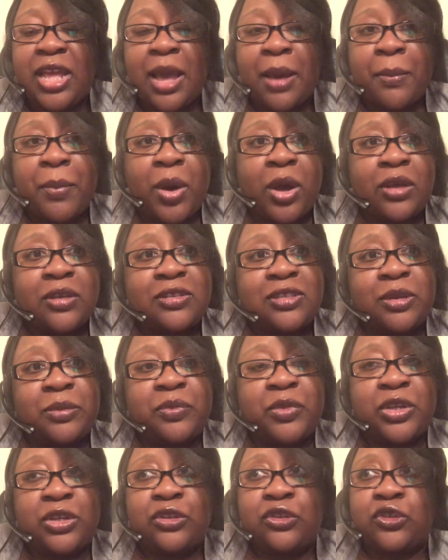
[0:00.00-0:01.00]
had bought
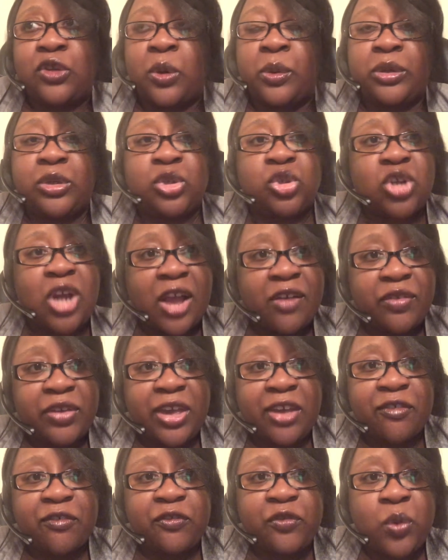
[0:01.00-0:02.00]
something so
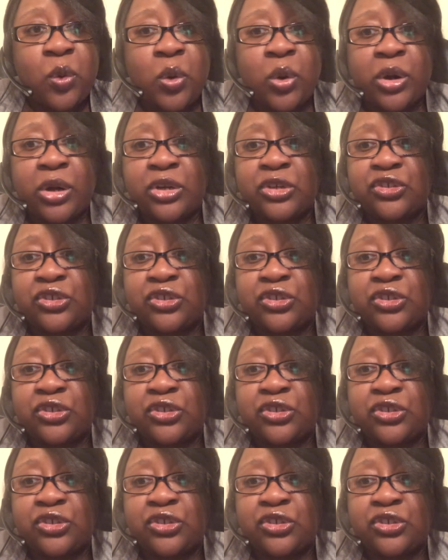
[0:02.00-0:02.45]
extravagant for.